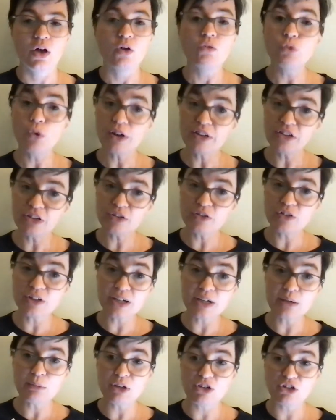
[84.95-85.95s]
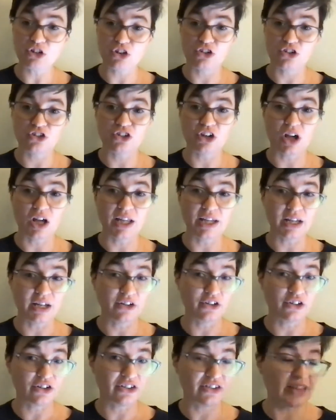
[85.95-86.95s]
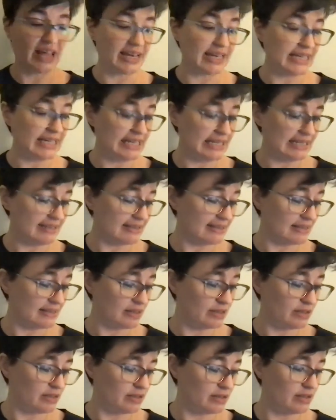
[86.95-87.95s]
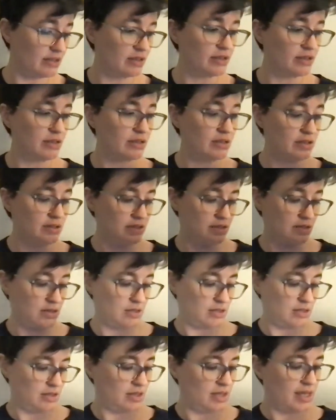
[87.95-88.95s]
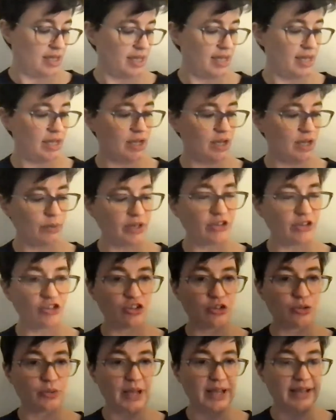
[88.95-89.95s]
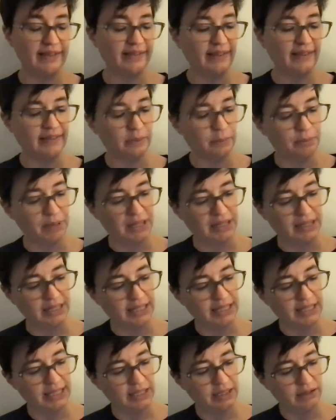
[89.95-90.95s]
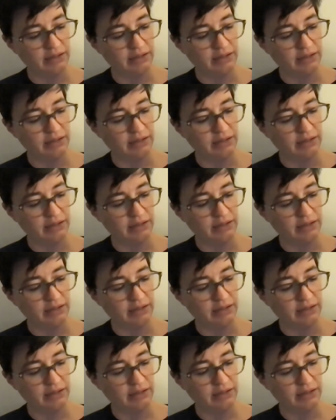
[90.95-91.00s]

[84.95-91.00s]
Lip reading: VoiceOver can be turned on under Settings and going to Accessibility.